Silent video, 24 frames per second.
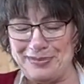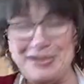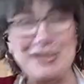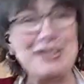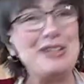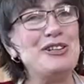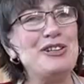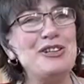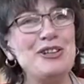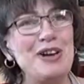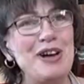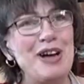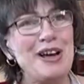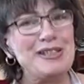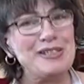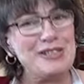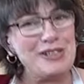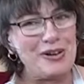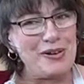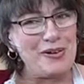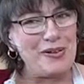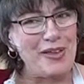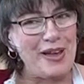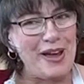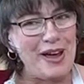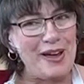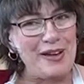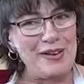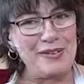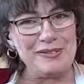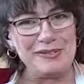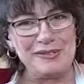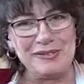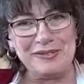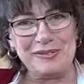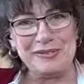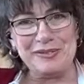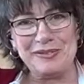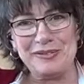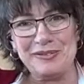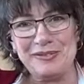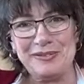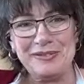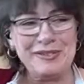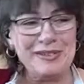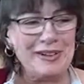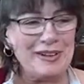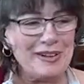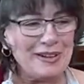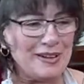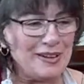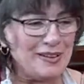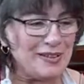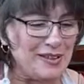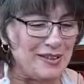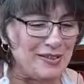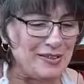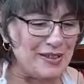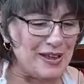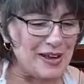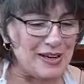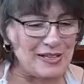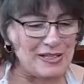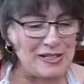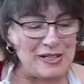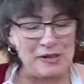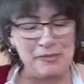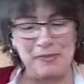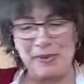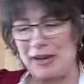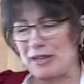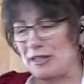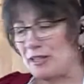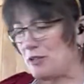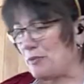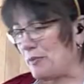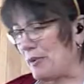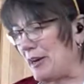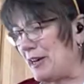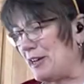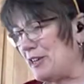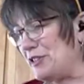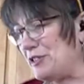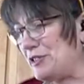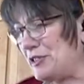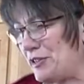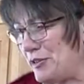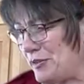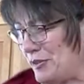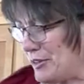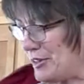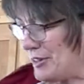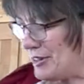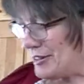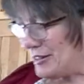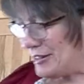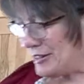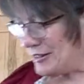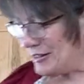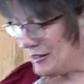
Did you guys know that? That that's the best way to do it?